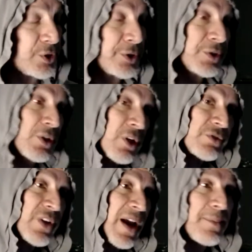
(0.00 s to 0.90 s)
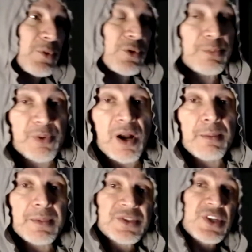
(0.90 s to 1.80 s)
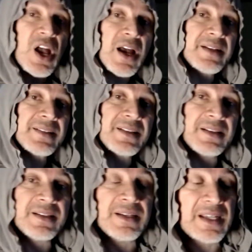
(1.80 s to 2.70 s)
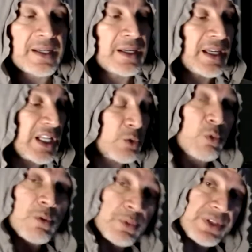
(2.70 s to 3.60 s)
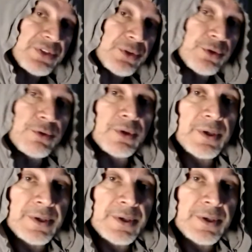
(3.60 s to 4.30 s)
learned a long time ago, the problem is not in what we do.